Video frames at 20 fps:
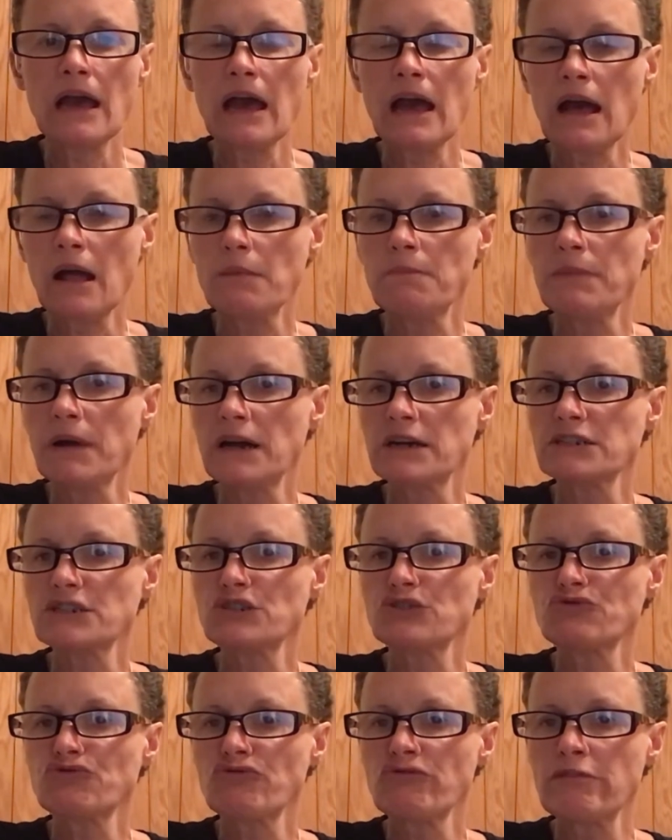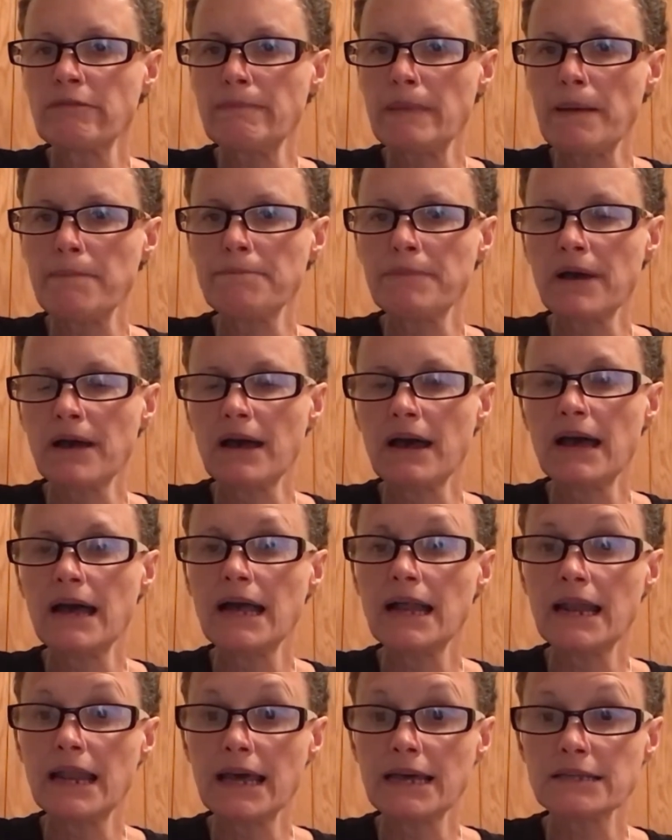Help us to remember
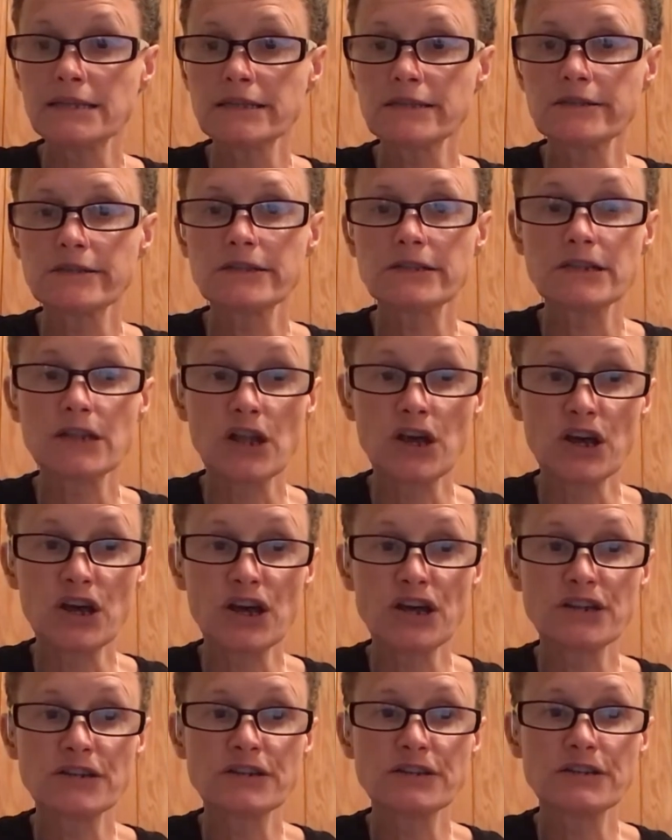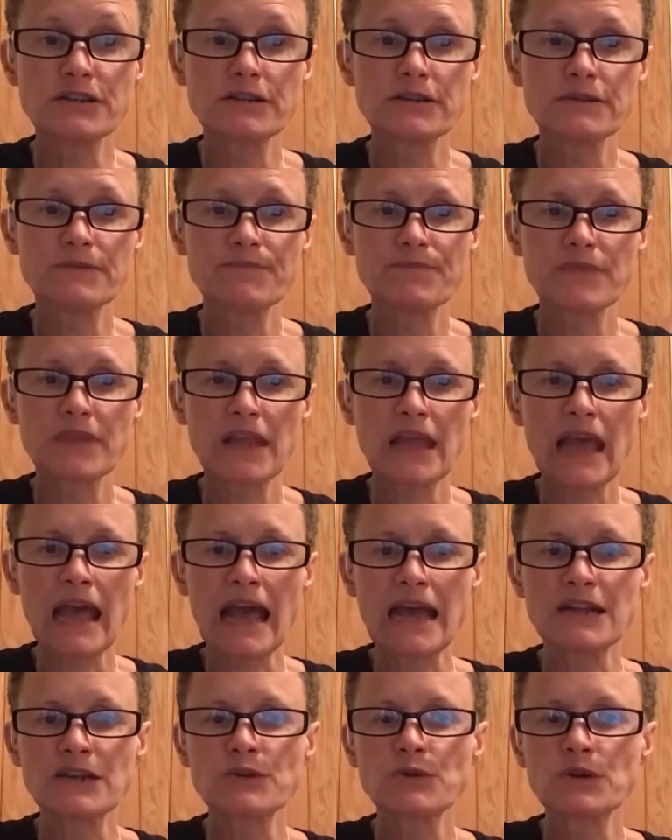lessons learned
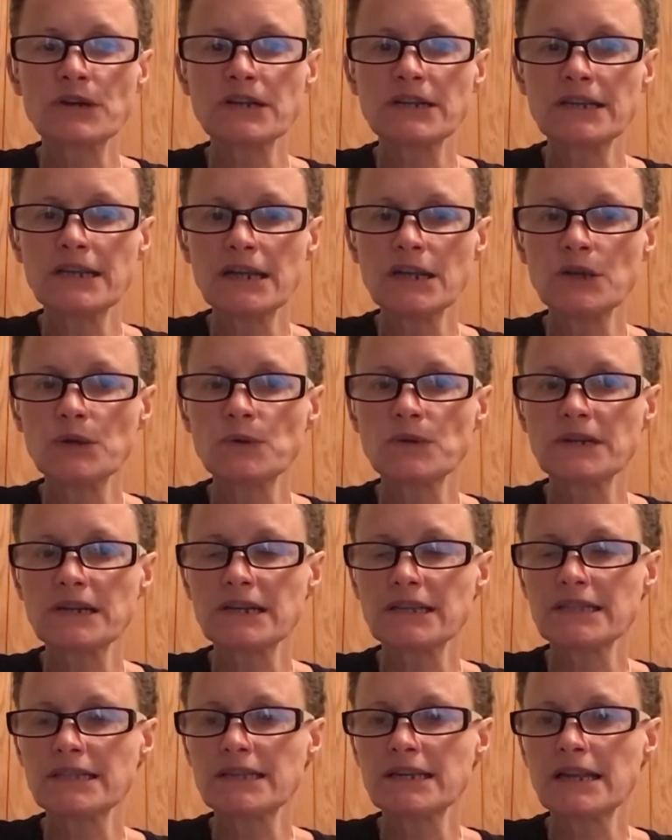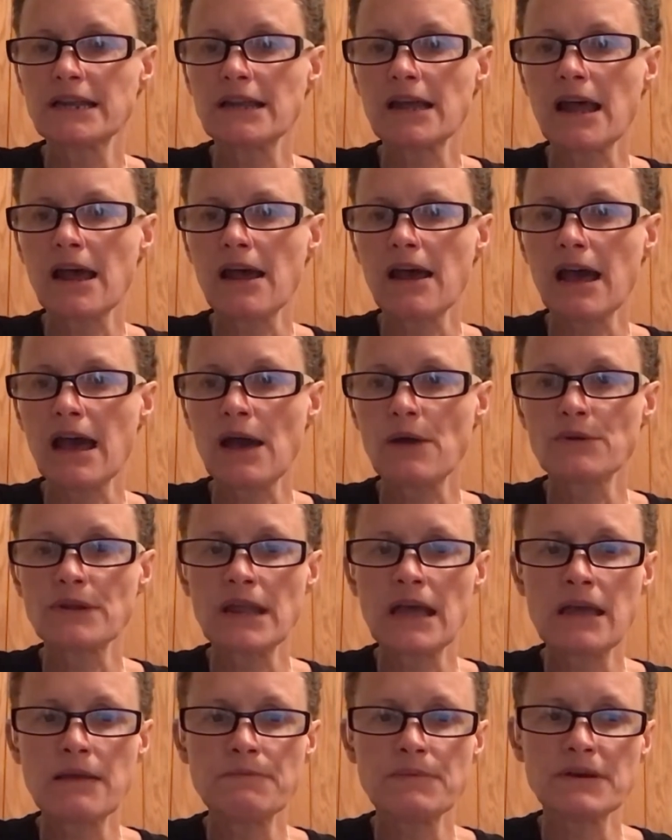and to continue to consider our
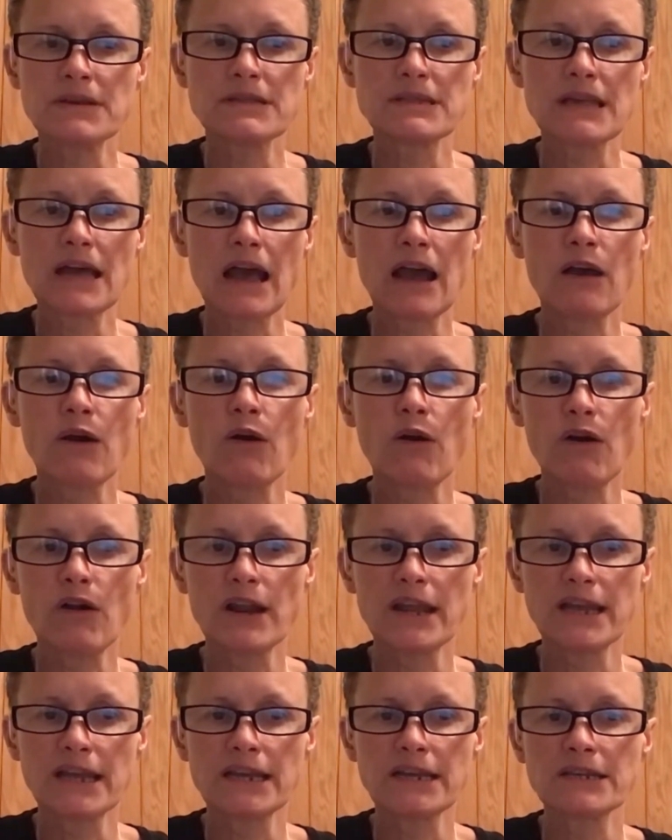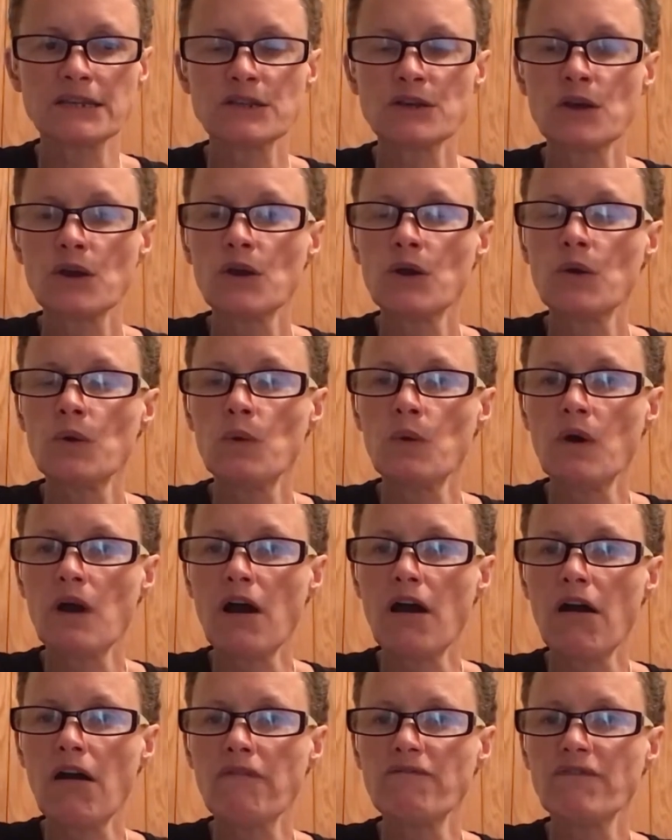neighbours and colleagues who
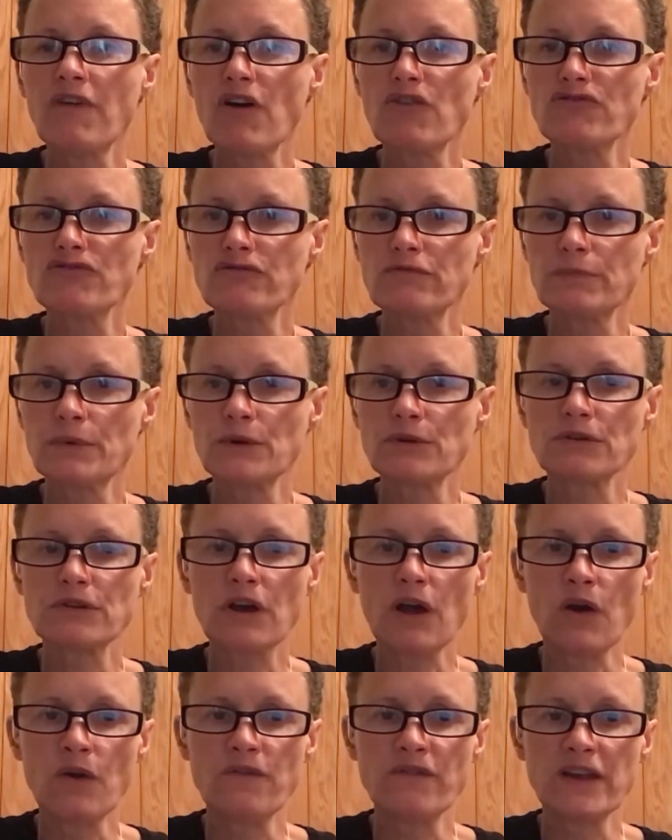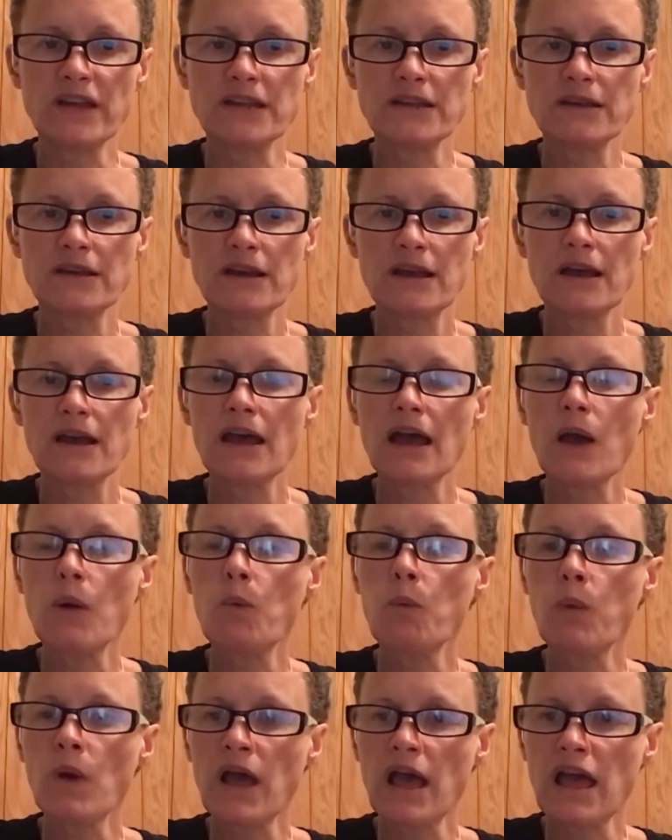are vulnerable to COVID
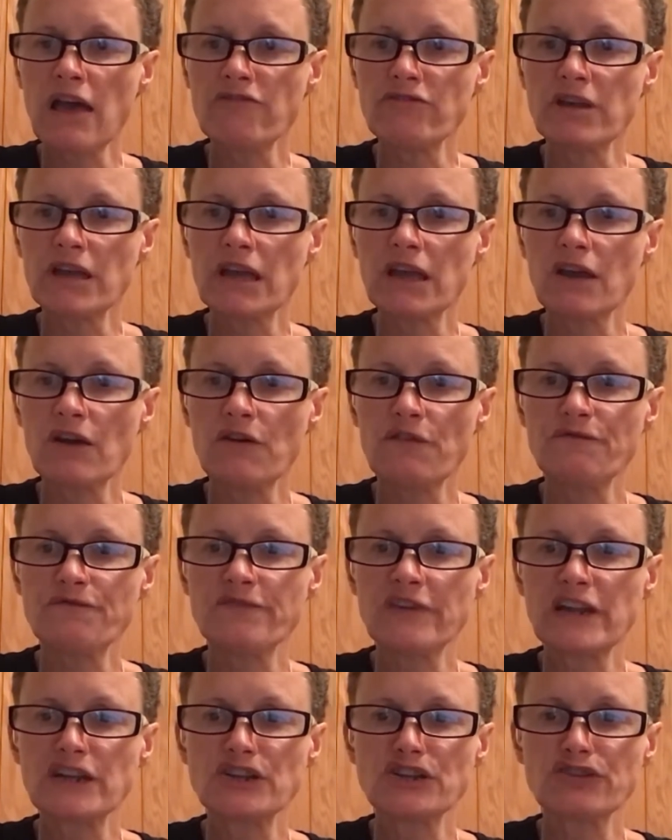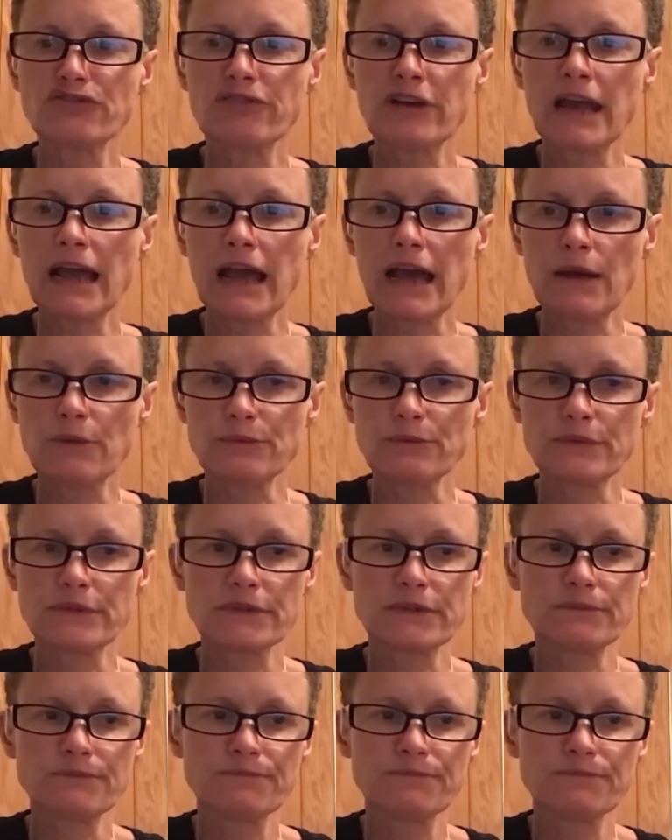and wary of venturing out.